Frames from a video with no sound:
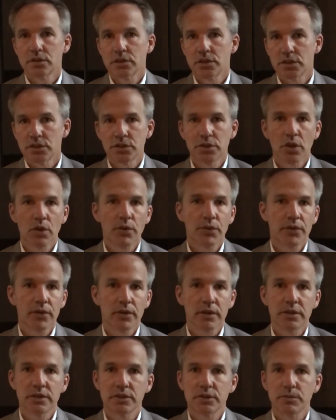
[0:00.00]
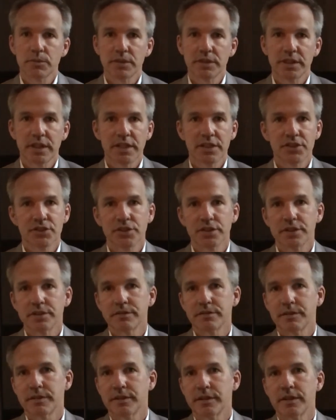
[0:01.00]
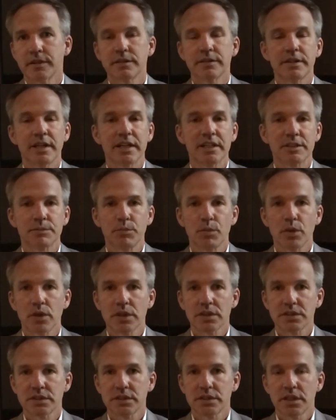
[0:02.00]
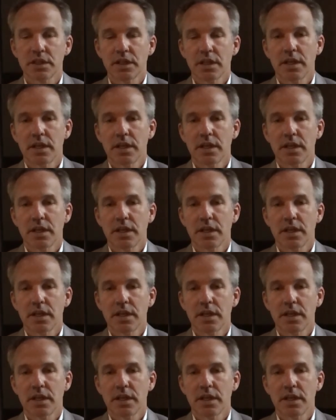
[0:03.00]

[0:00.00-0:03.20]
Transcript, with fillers: to show their instrumentation, their textbooks,